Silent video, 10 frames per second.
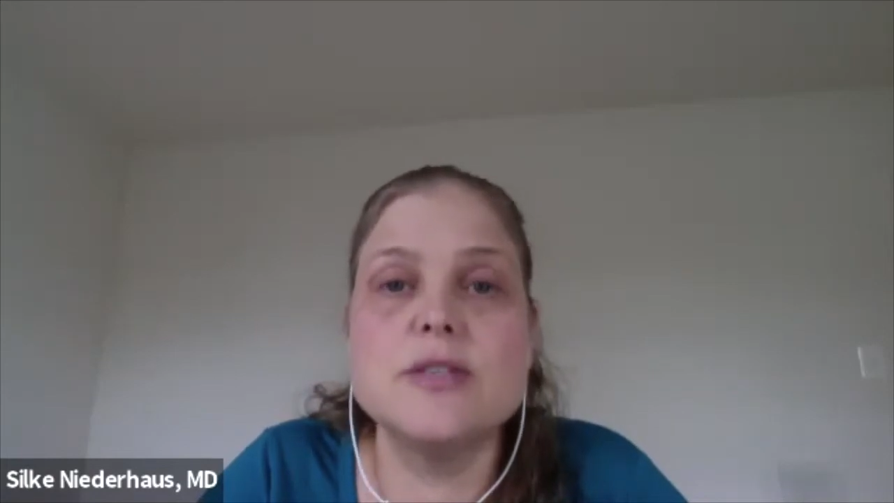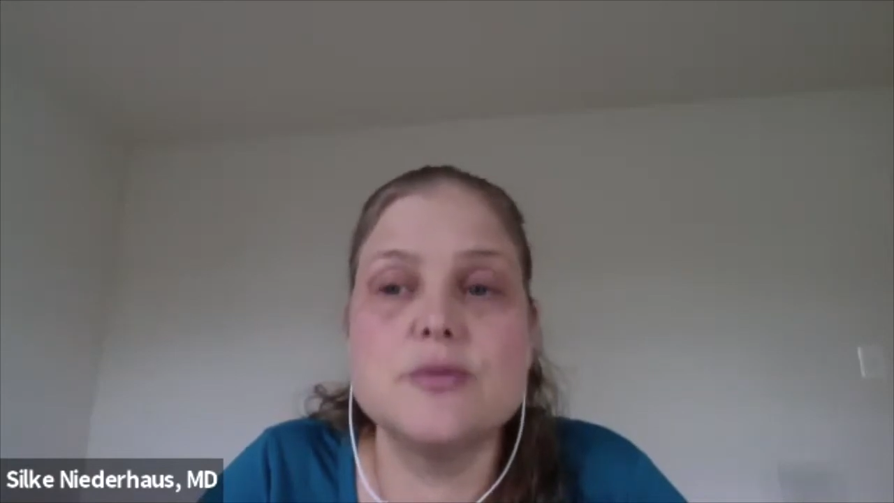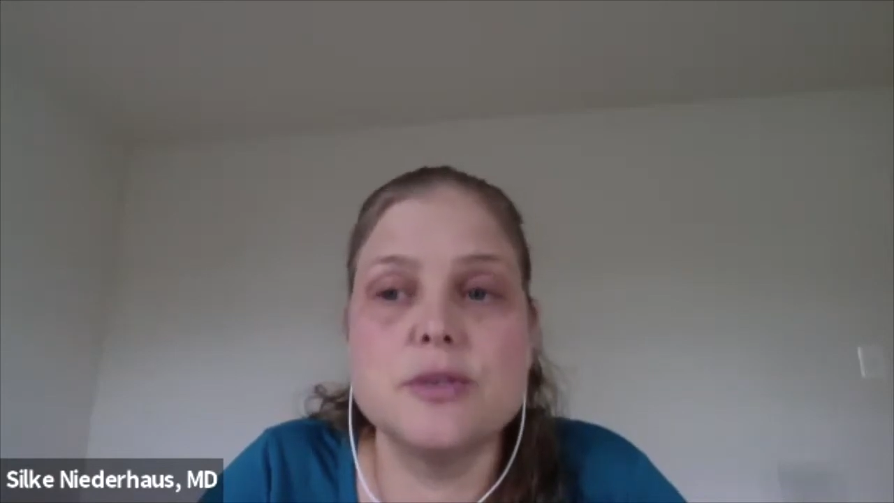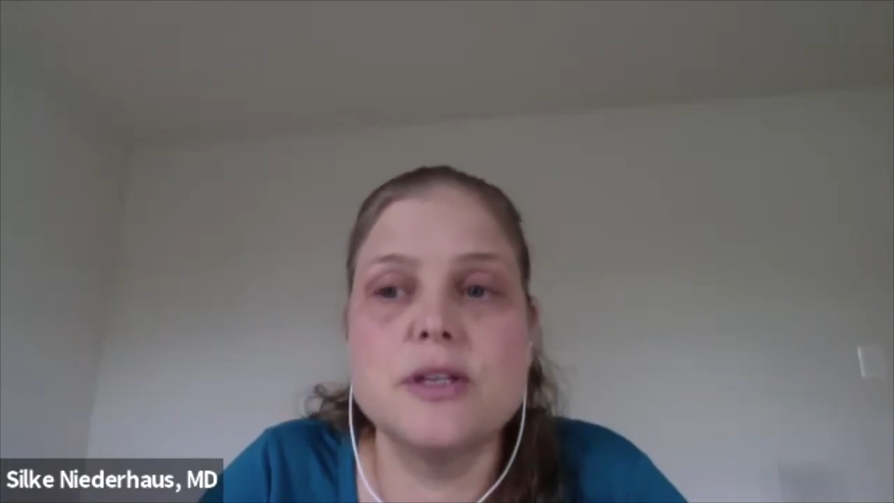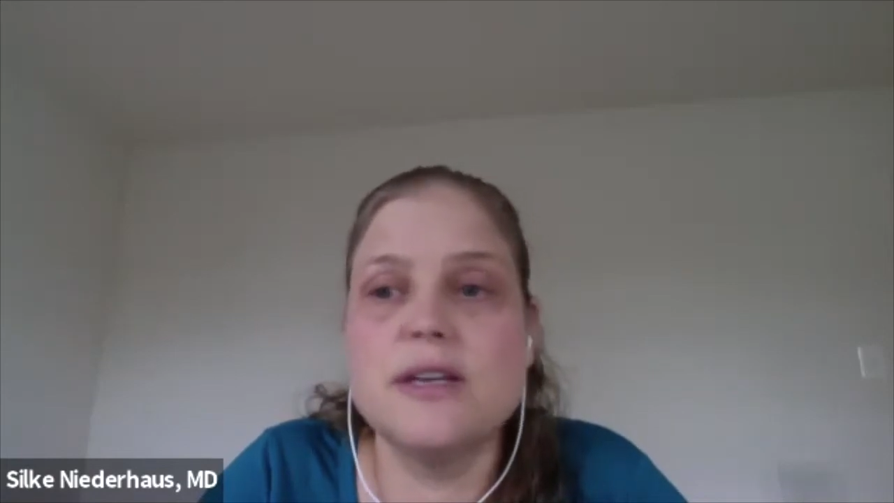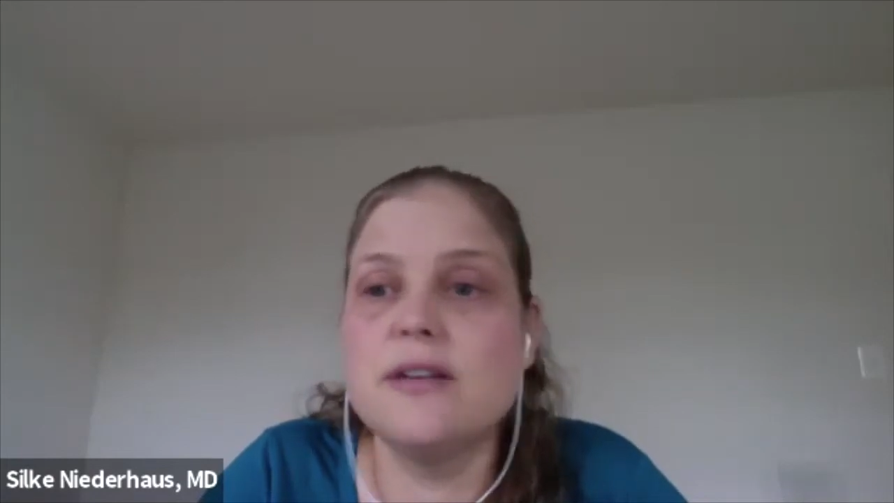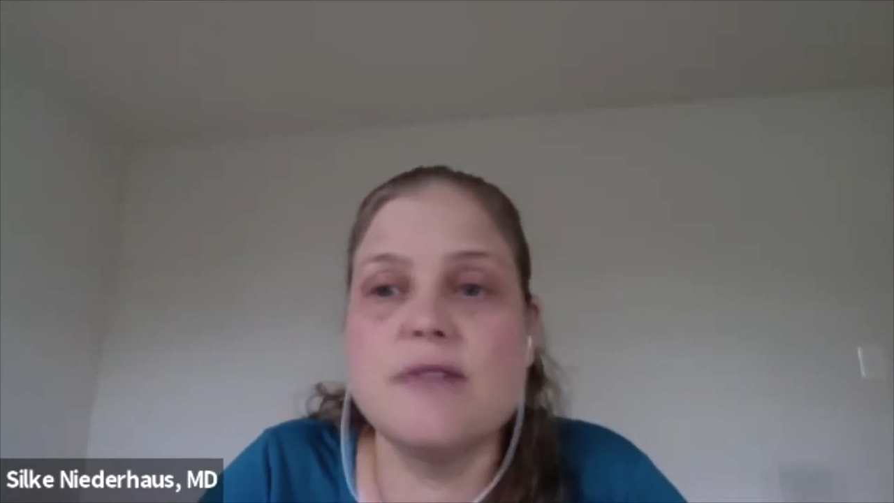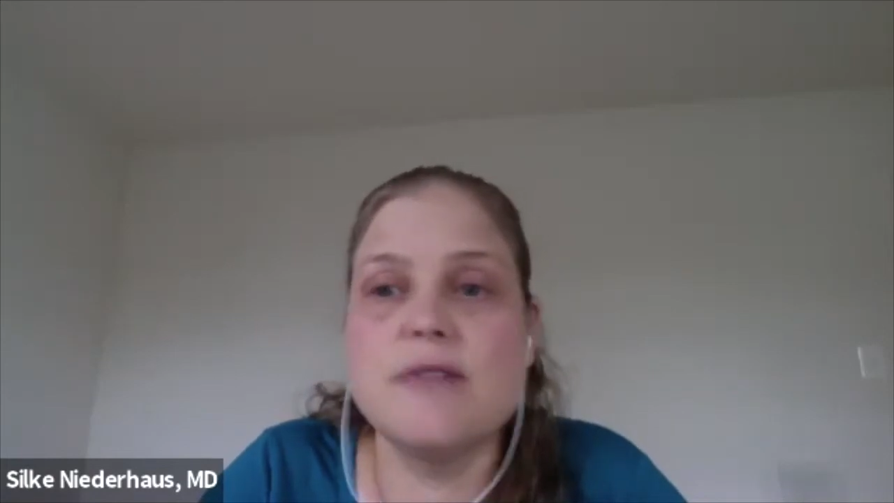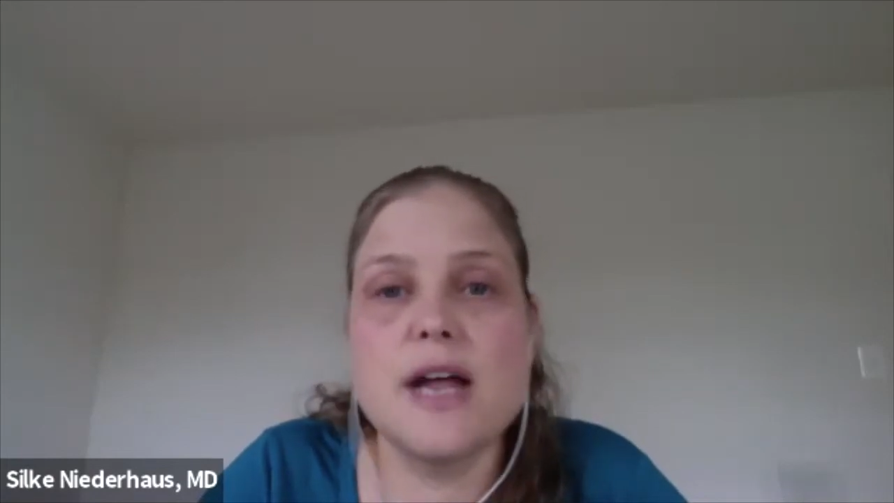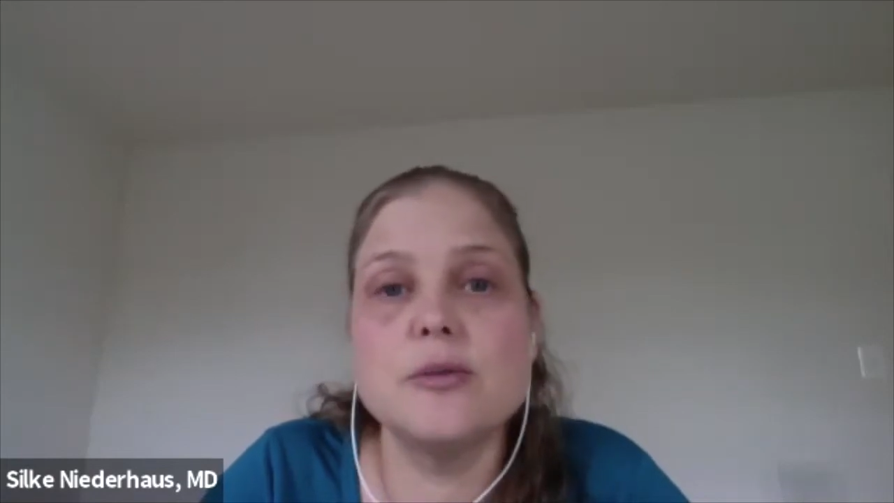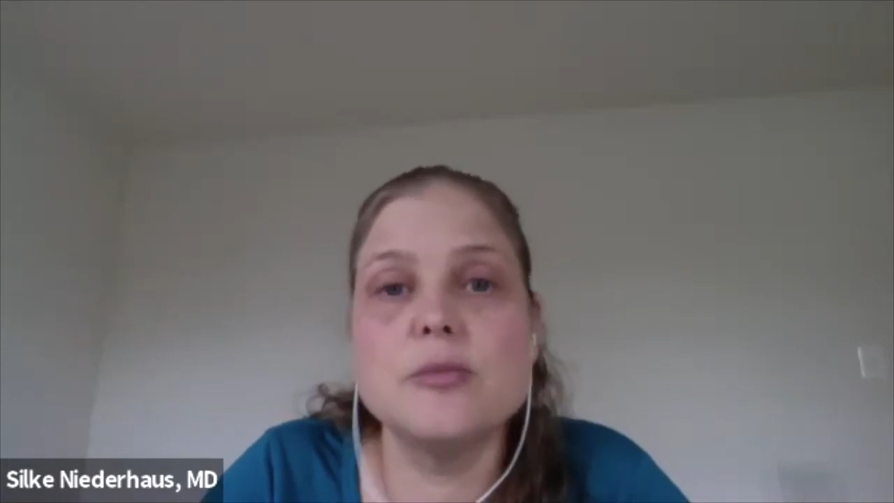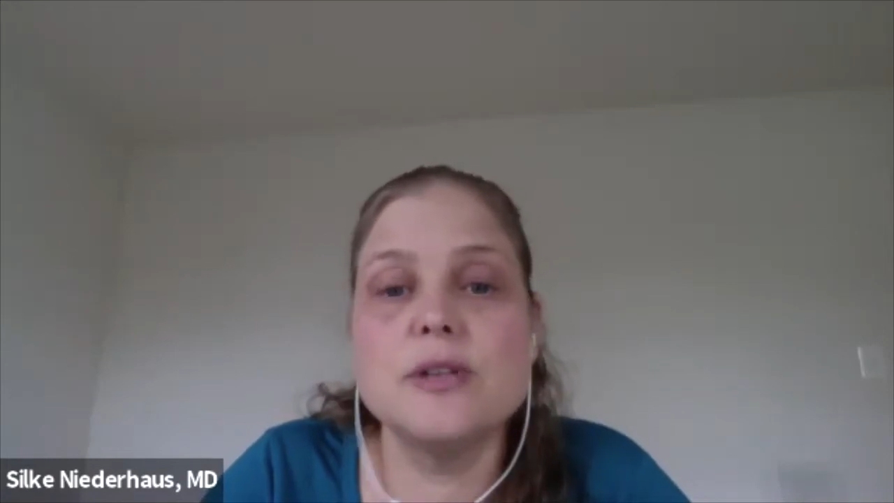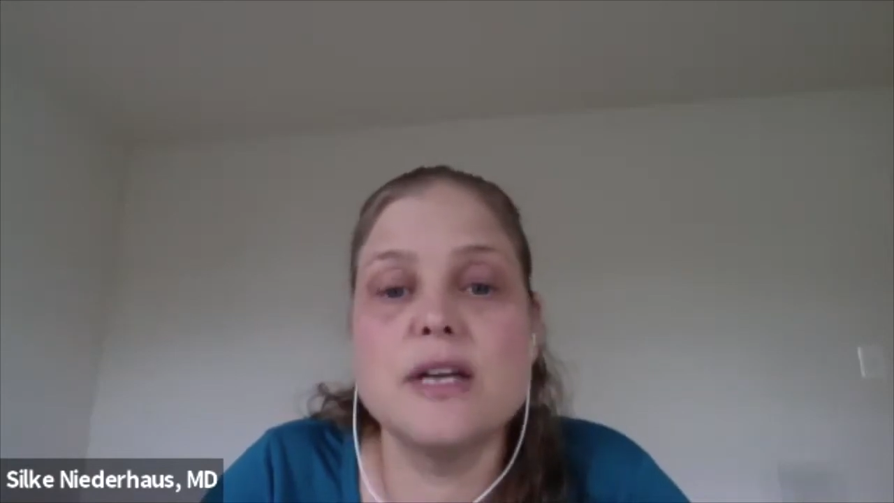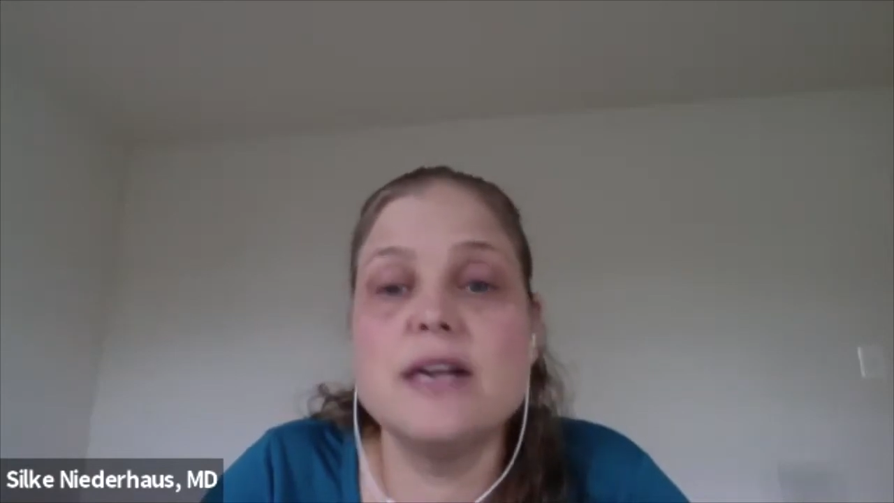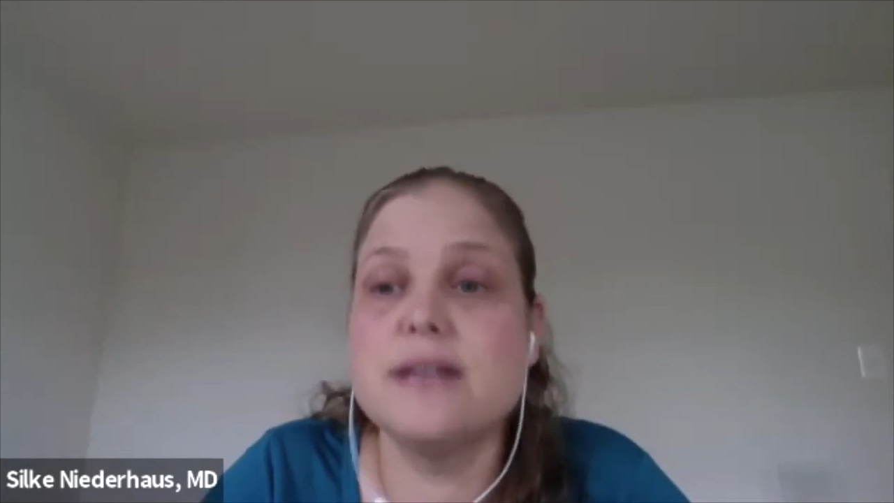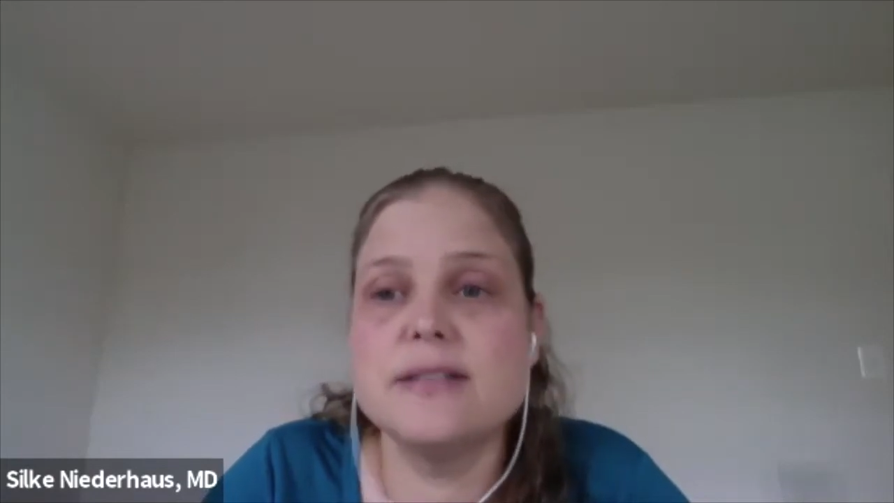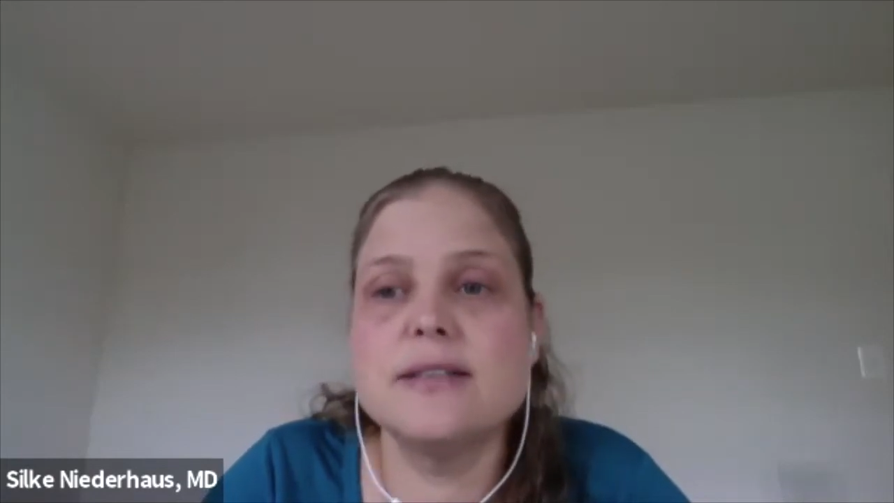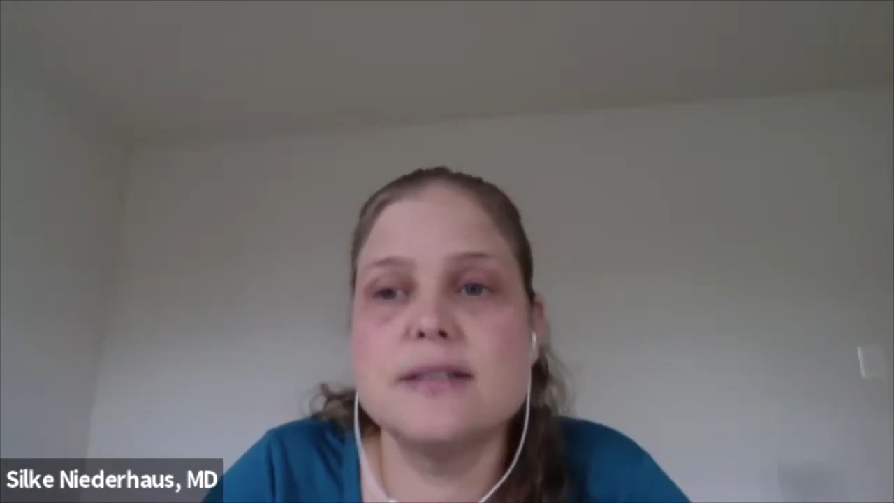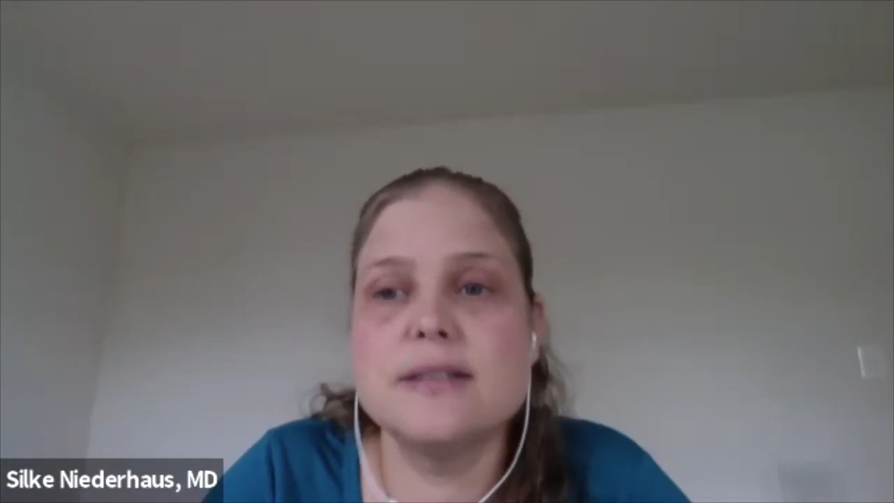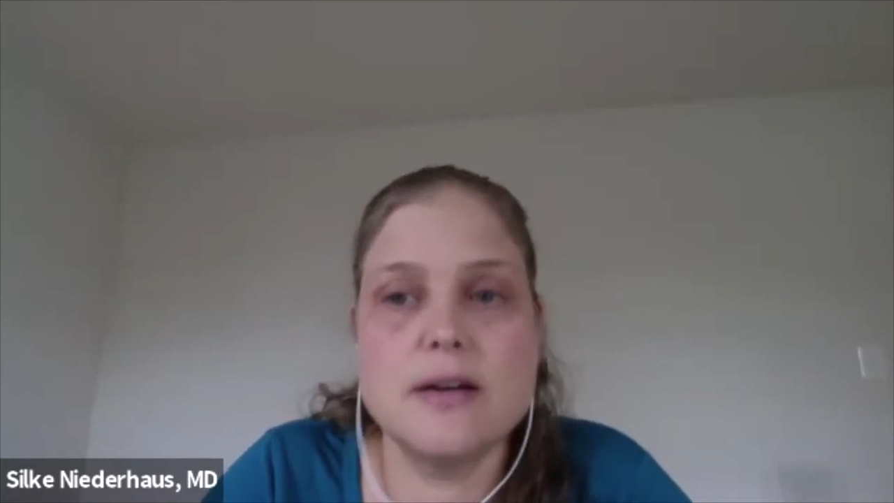is really invaluable and
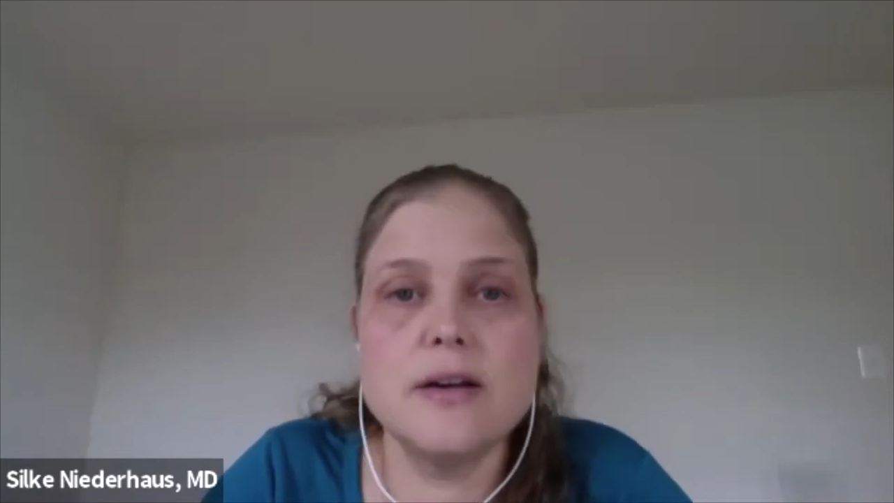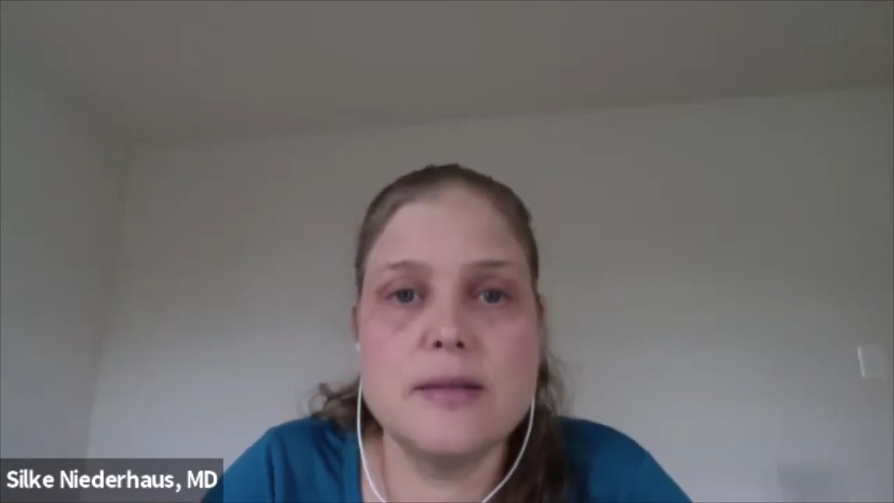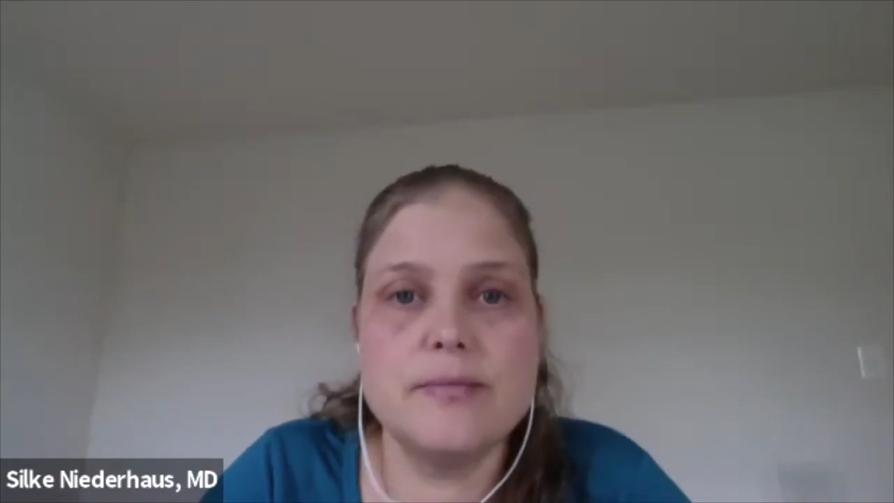necessary.